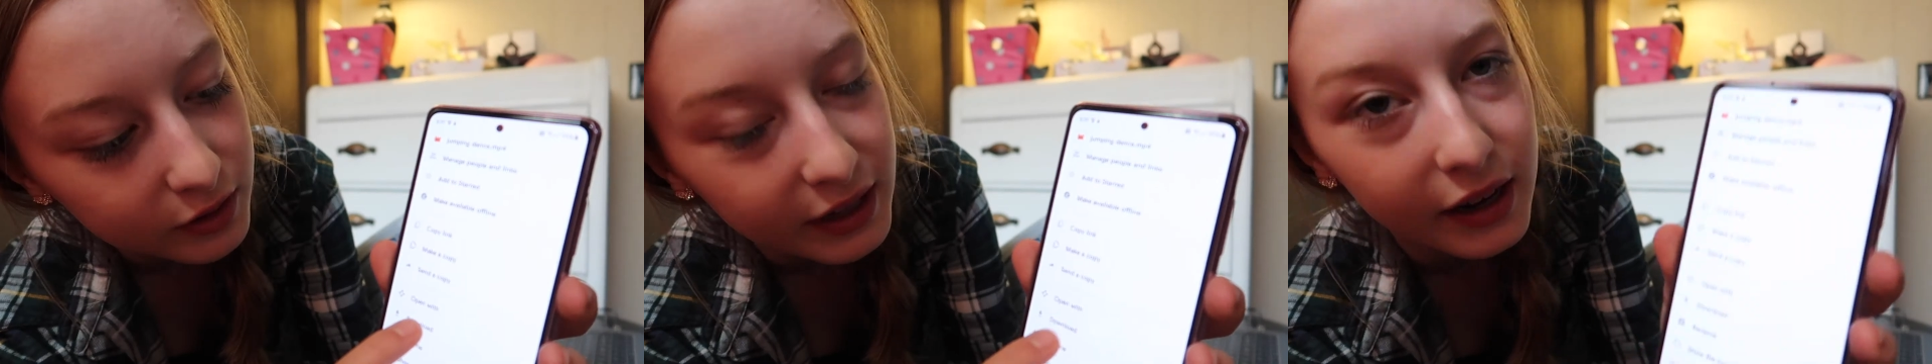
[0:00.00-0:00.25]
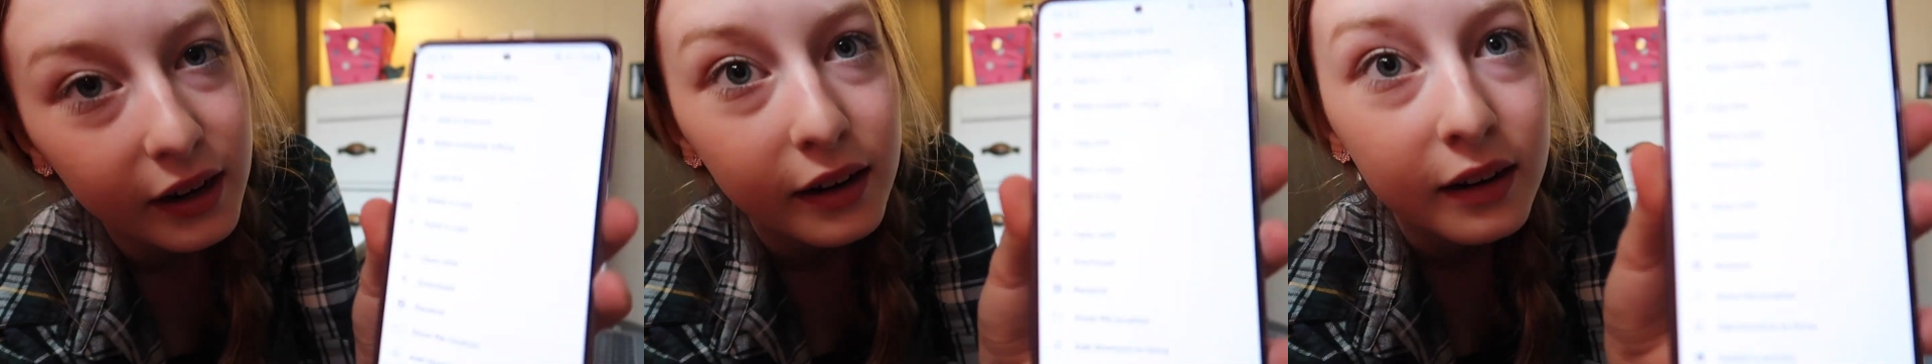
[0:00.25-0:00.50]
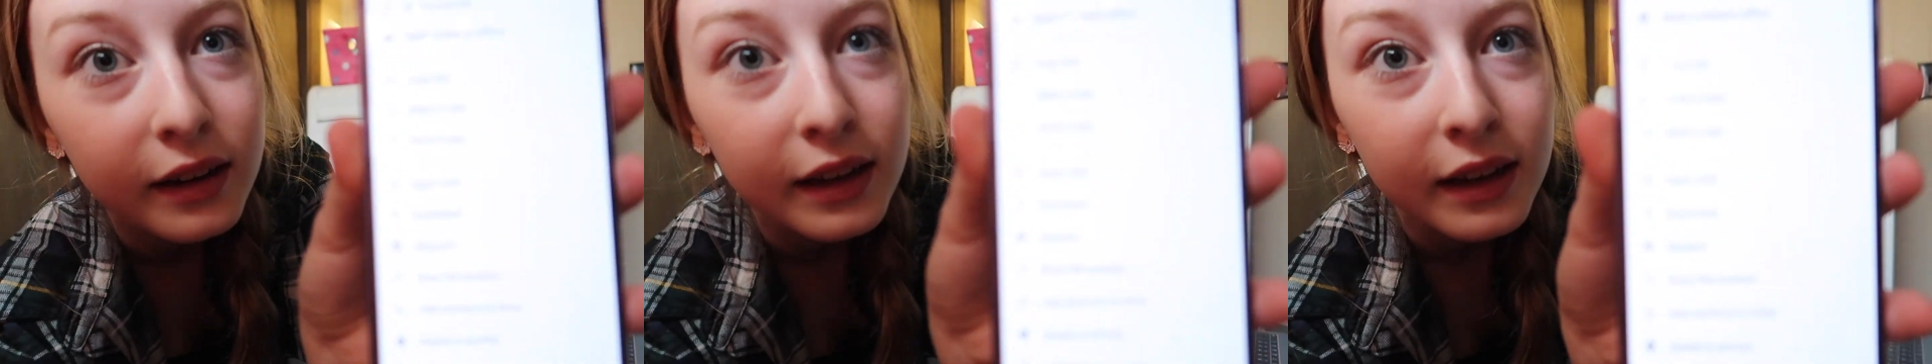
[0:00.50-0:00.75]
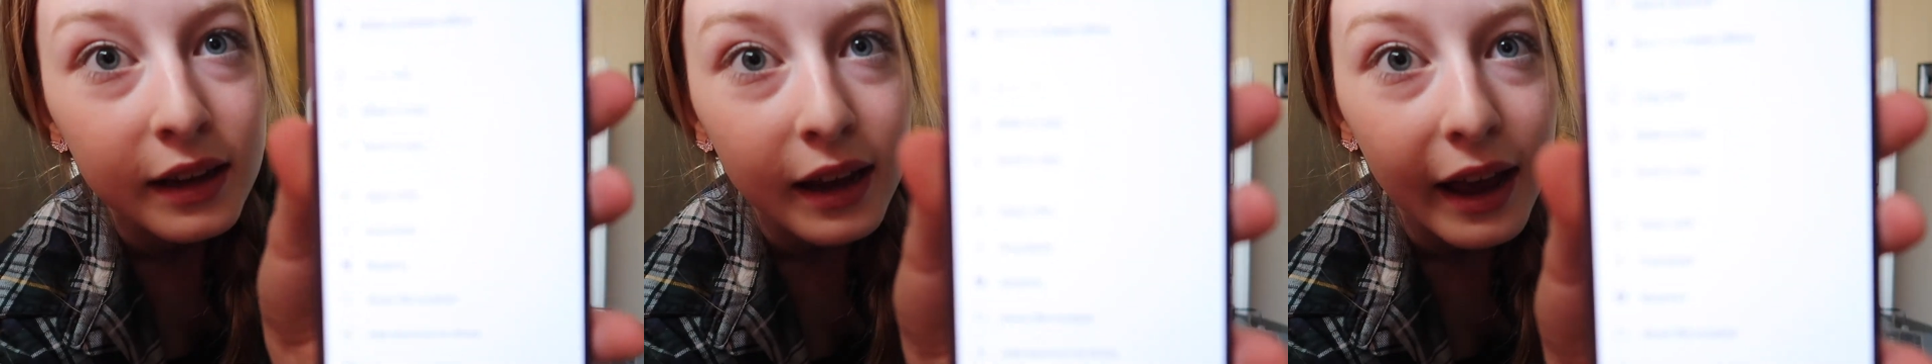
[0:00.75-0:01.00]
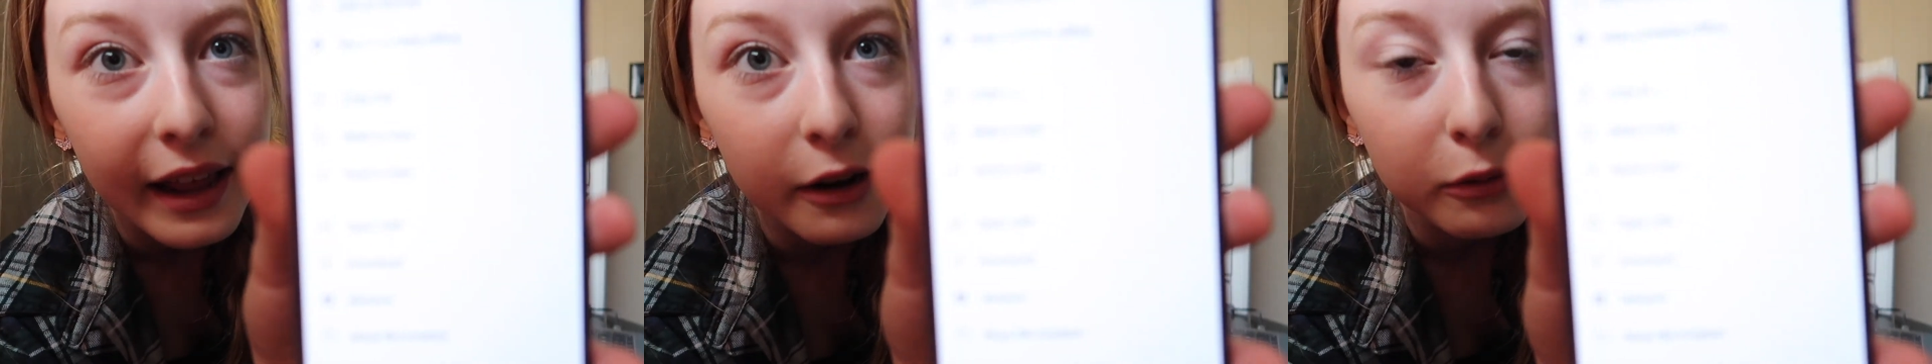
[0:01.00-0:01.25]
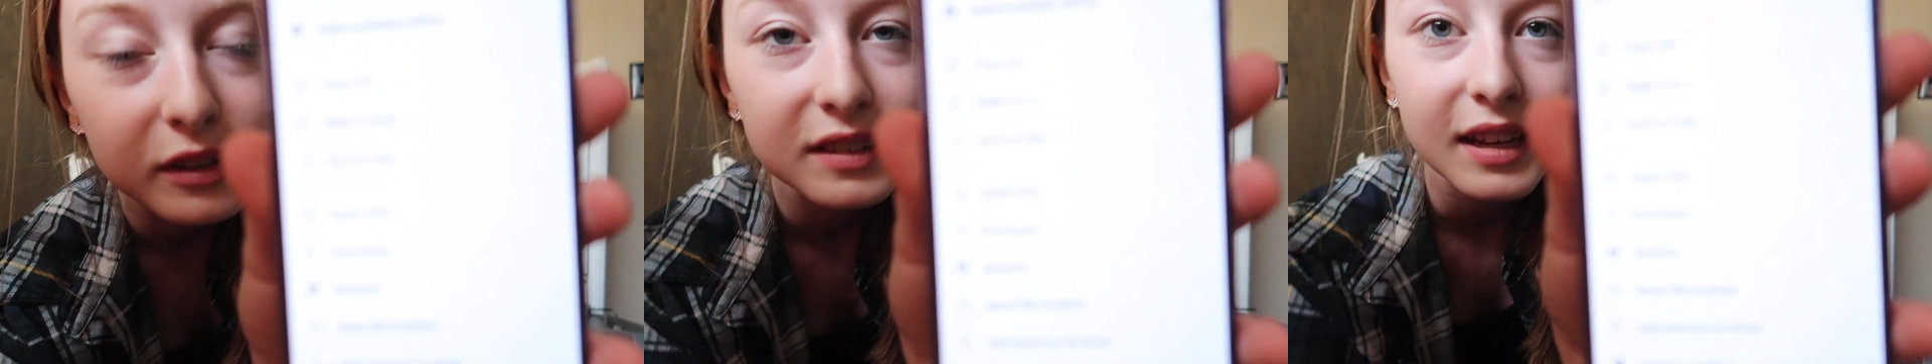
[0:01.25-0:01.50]
there, and it
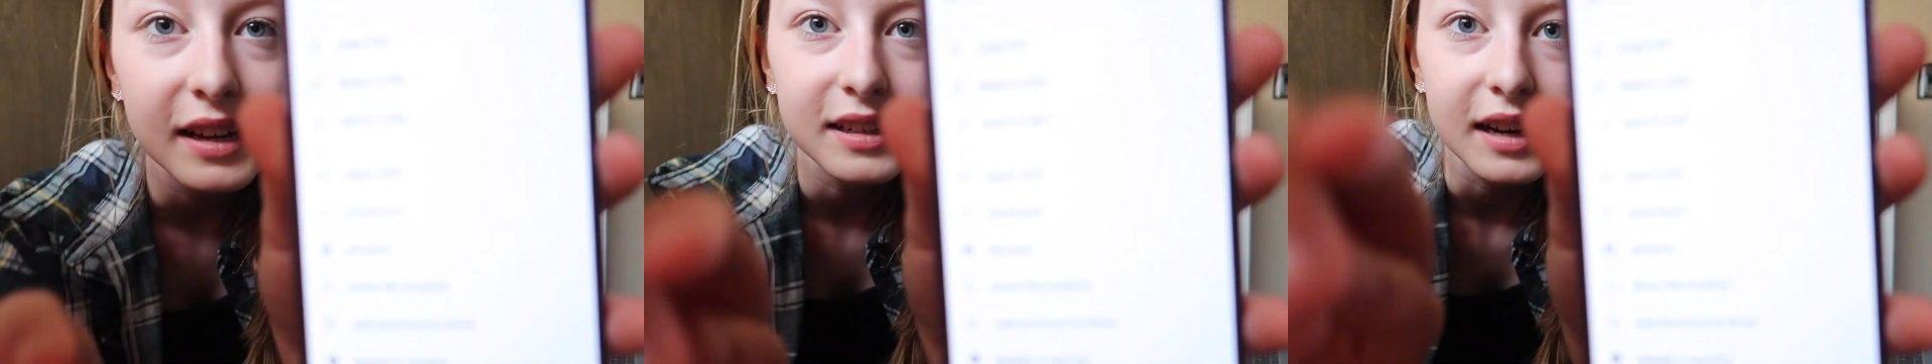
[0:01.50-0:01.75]
will say